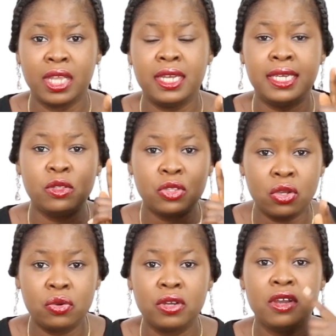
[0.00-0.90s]
A
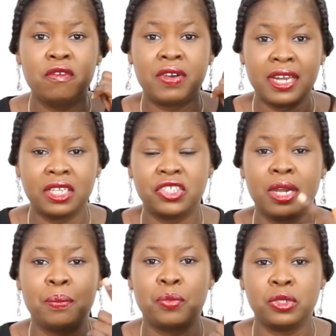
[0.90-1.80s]
detailed
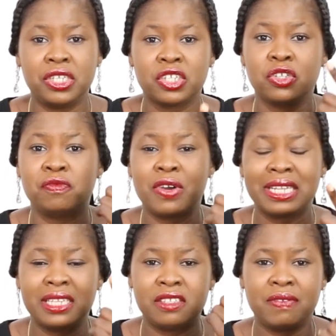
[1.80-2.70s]
financial projection for
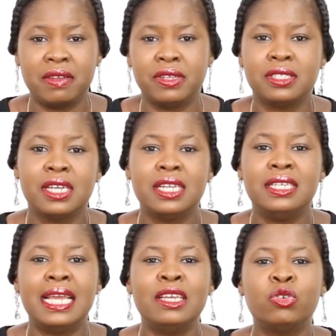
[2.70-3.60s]
at least 5 years.
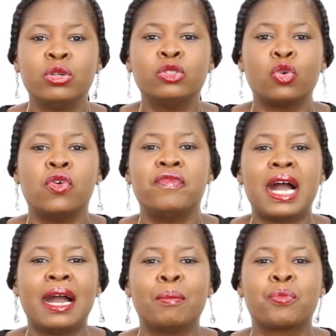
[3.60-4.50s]
Then don't
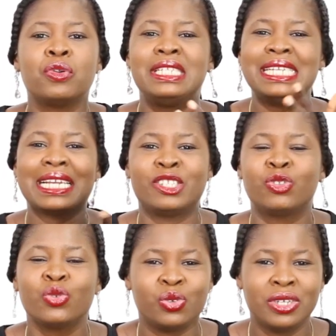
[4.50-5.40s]
over
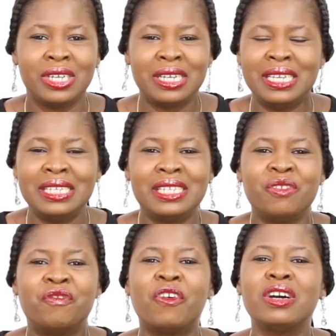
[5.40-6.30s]
project too. In
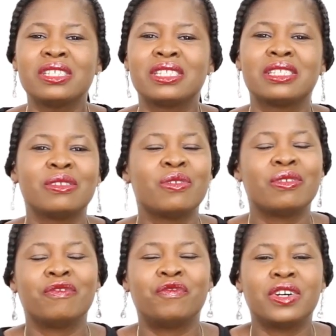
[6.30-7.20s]
the first
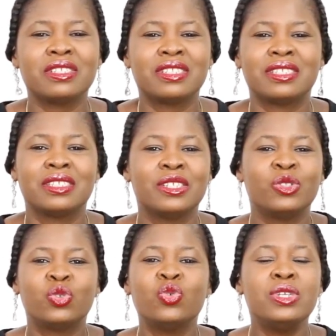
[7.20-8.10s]

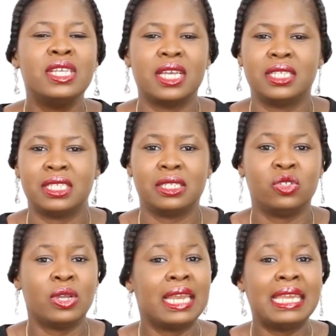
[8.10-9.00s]
2 years,
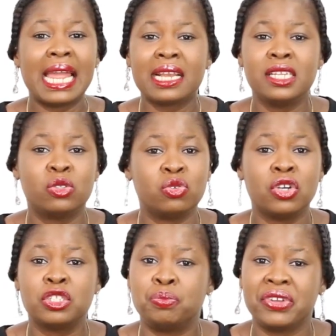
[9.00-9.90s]
you are likely to
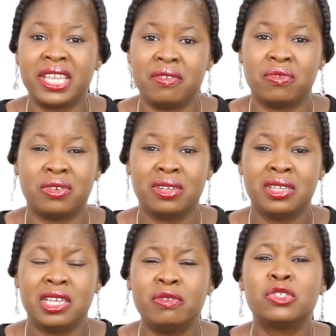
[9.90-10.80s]
just break even.
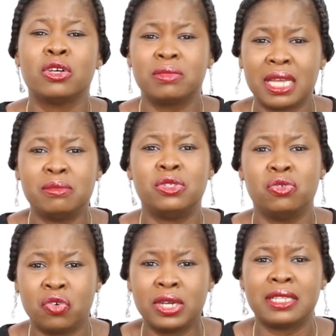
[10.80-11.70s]
Even sometimes you
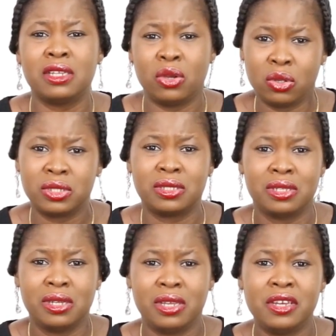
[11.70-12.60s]
run at a loss
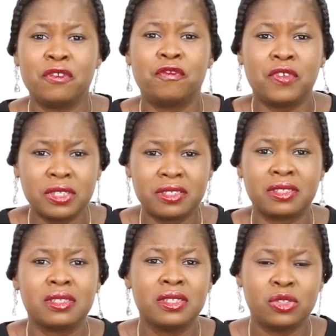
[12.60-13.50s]
in the
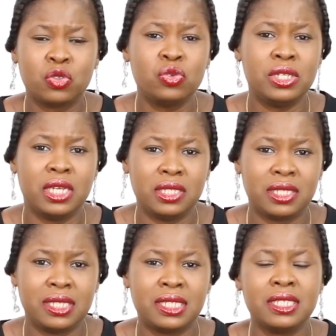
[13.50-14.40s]
first 2
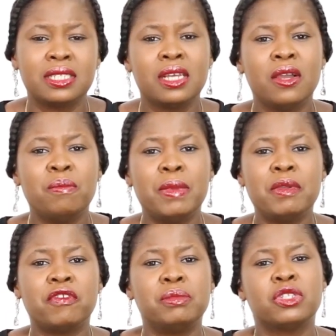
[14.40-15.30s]
years. It is
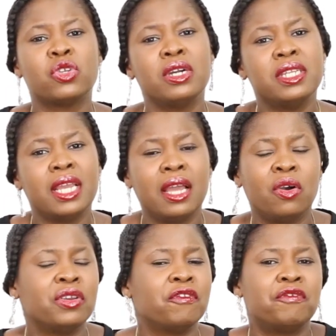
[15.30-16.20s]
maybe from the 3rd year
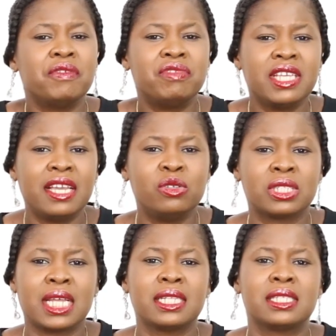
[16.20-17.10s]
or the 5th year you
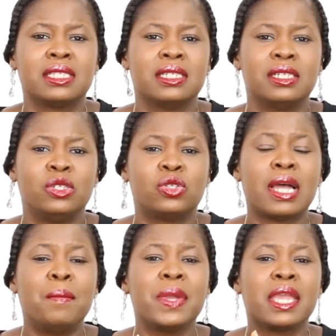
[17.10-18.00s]

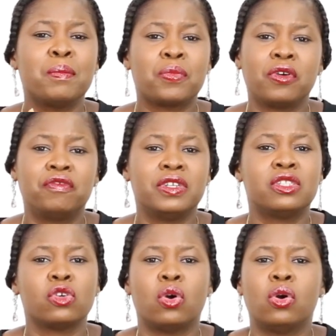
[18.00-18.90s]
start making
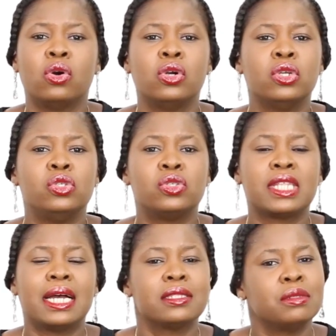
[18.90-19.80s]
profit, or you
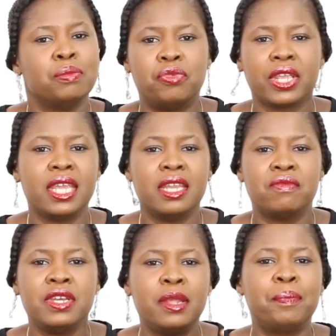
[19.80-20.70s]
start breaking
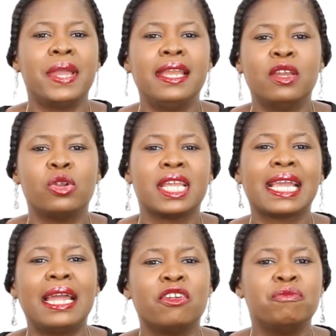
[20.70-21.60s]
even, depending on the
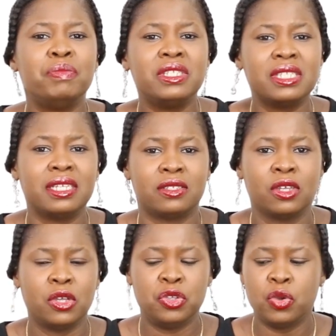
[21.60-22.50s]
kind of business
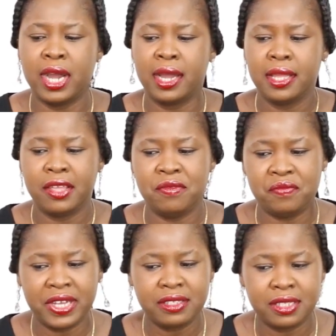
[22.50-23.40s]
you are
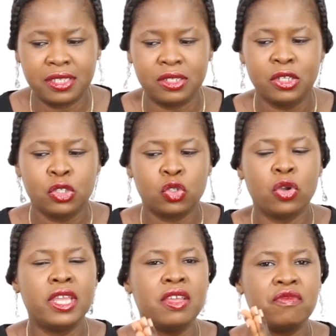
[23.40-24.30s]
investing in.
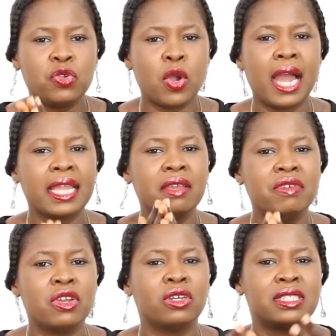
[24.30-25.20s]
So if you are
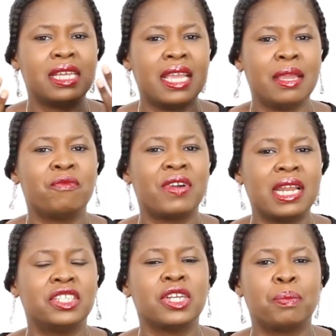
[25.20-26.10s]
giving us a
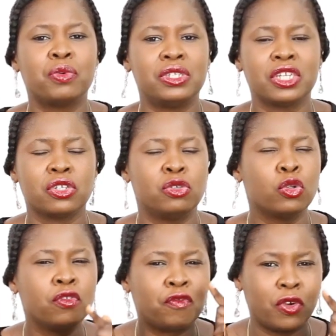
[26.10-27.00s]
financial projection,
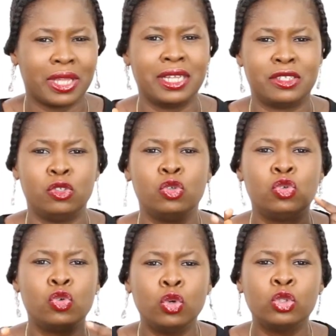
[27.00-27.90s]
don't forget, you
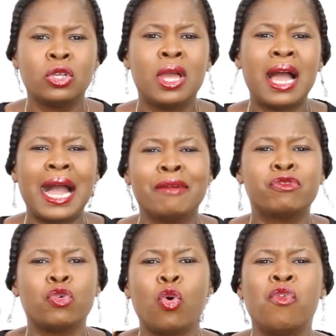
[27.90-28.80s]
don't have
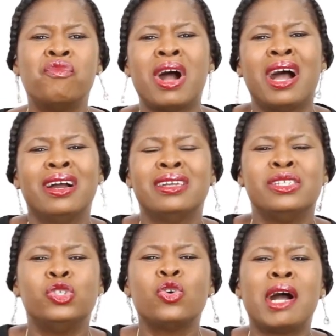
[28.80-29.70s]
to
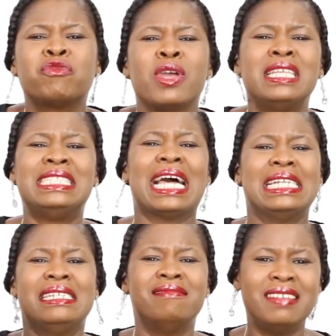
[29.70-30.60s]

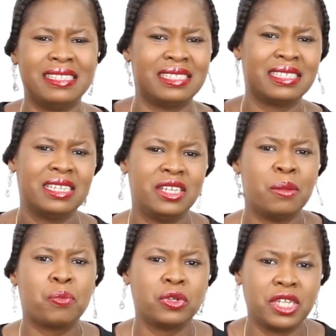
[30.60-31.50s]
exaggerate the
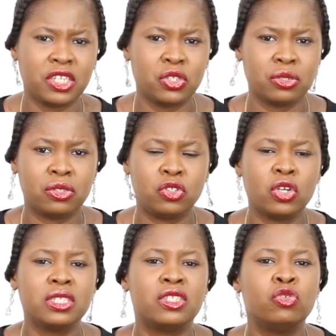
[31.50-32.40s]
projections.
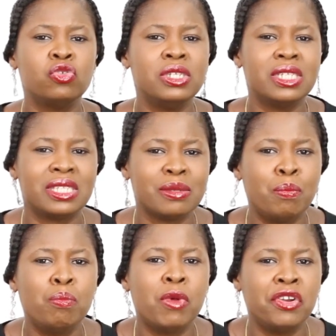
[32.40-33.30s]
Just do it
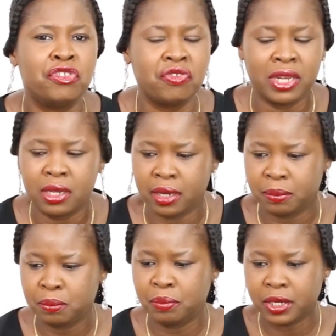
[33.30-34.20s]
moderately,
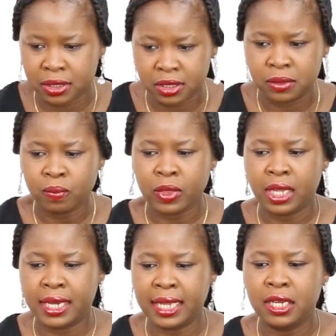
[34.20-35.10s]
please.
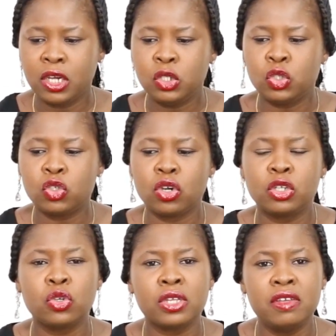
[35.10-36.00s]
Then you should
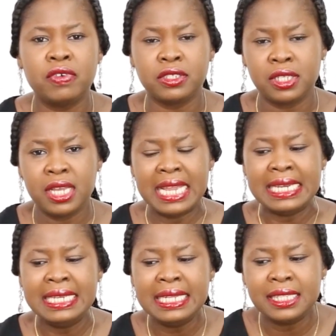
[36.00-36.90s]
also give us a
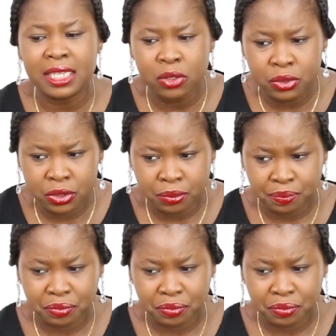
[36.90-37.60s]
detailed